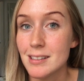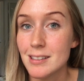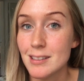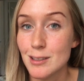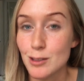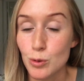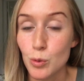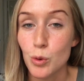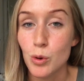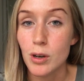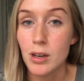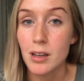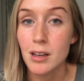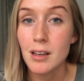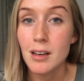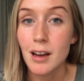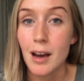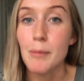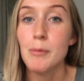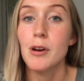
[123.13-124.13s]

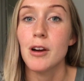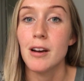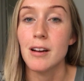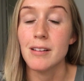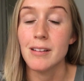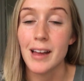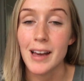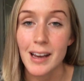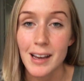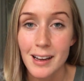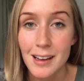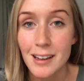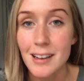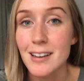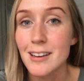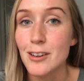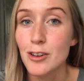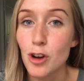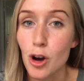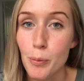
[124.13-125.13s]
sorted, I'm gonna like
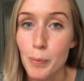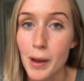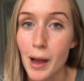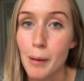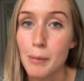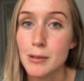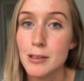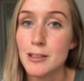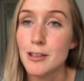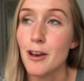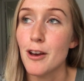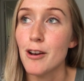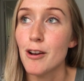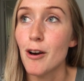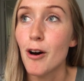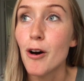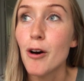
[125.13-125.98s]
not be able to turn it